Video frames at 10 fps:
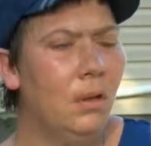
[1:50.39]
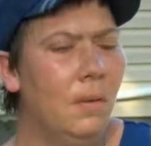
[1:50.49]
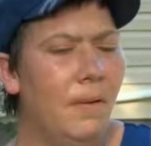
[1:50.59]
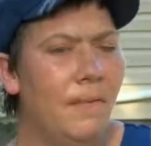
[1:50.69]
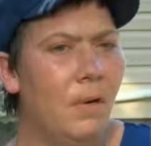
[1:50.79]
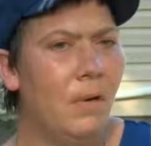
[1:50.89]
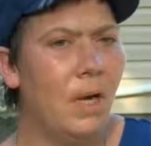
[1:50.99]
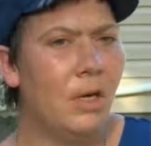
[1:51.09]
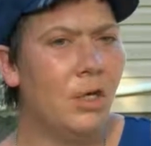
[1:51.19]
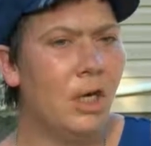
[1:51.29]
And if you're
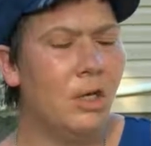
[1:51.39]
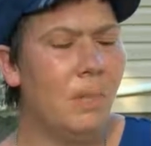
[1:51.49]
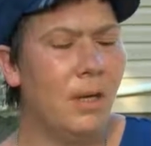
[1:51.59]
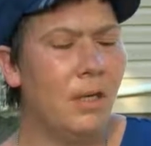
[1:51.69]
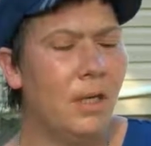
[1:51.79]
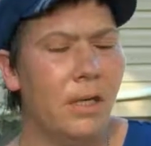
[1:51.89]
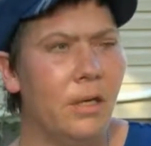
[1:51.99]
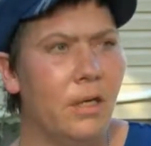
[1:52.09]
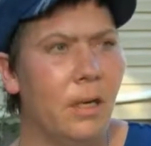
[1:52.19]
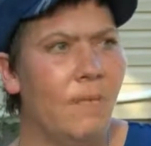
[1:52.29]
not a suspect, at
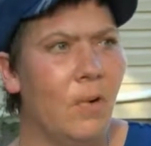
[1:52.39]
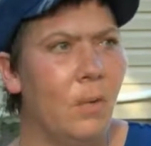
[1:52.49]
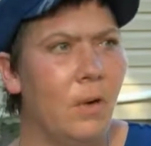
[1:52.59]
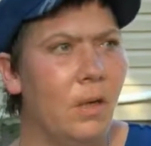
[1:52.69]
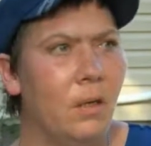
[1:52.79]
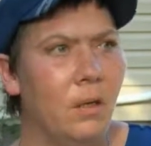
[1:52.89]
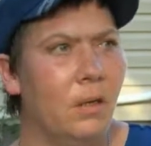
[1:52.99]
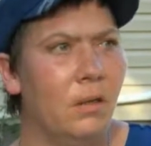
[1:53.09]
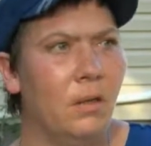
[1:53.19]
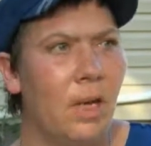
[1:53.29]
least come forward and
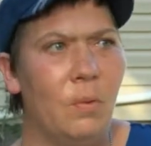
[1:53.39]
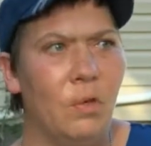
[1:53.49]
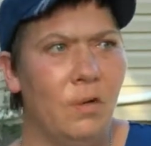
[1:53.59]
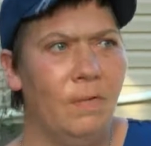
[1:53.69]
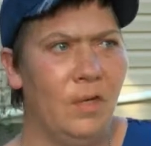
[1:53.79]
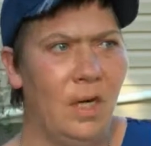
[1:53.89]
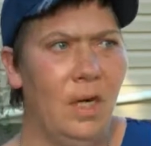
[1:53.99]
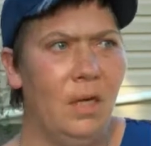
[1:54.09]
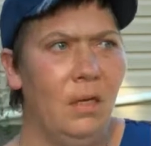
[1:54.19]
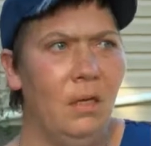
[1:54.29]
say what you've
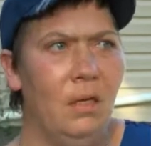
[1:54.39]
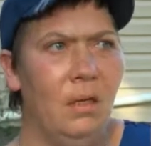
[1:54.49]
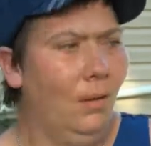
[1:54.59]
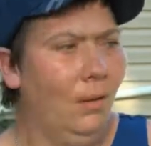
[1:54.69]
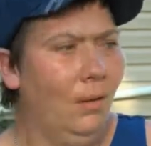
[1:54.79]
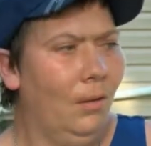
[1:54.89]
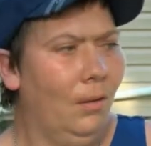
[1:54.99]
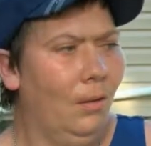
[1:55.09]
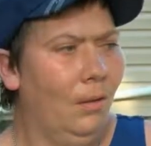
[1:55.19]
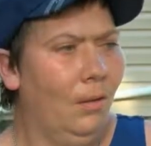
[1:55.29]
seen.
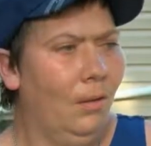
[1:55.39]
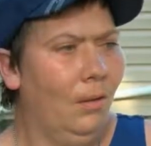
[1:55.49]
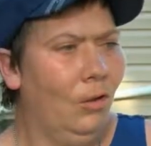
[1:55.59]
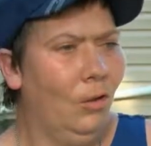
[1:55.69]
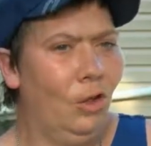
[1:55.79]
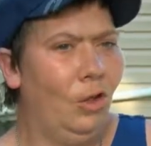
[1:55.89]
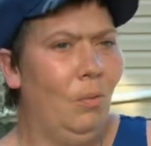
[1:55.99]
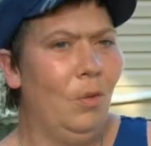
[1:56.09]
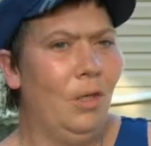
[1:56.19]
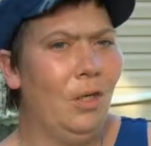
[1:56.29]
She
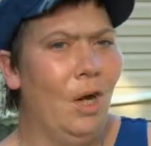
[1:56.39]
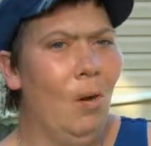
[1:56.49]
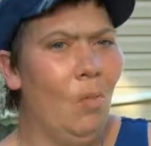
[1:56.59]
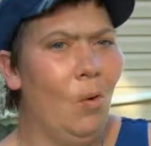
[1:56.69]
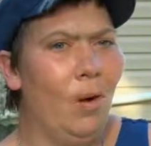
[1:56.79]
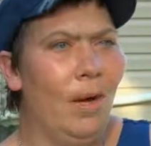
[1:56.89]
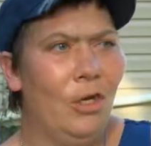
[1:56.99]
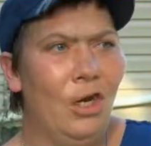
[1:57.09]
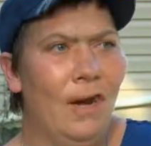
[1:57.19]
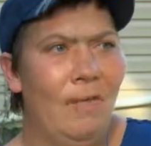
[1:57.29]
was a tomboy. I
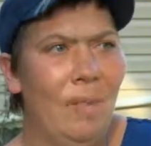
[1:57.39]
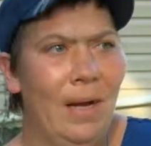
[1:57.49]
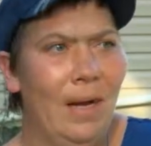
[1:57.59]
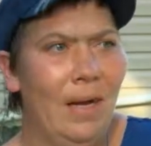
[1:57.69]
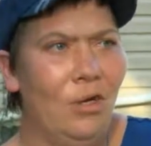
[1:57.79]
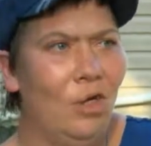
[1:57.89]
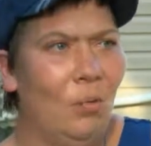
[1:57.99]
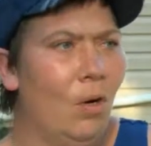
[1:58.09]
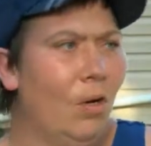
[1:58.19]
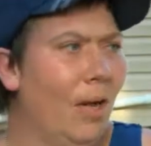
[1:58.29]
shaved my head. She
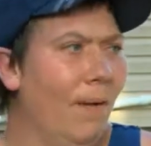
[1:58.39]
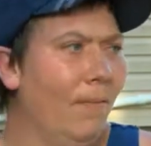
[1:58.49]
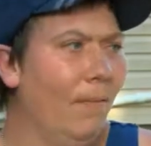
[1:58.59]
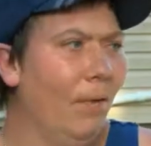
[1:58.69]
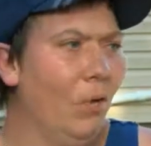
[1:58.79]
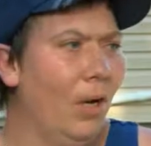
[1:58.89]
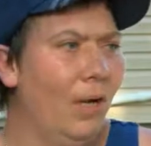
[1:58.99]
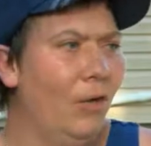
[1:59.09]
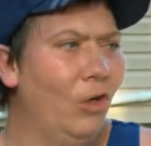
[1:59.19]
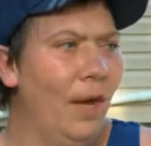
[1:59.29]
wanted to have her
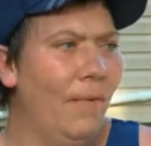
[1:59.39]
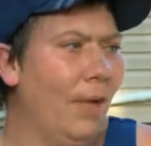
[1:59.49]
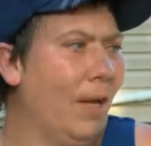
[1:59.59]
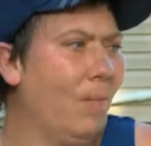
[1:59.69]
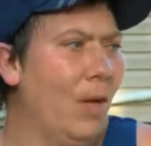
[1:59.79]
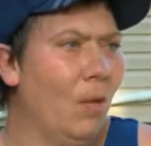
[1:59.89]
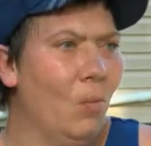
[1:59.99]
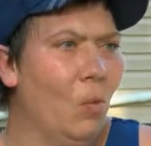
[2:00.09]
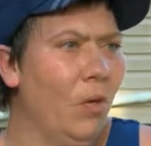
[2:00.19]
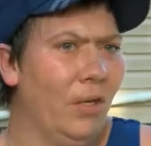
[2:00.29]
head shaved like me and the
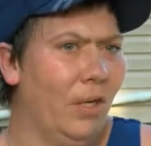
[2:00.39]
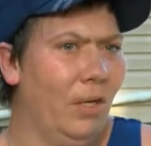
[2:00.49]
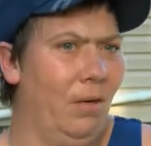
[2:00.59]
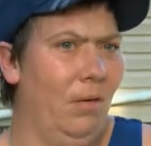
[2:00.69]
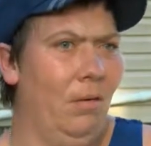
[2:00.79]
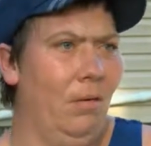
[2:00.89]
boys did.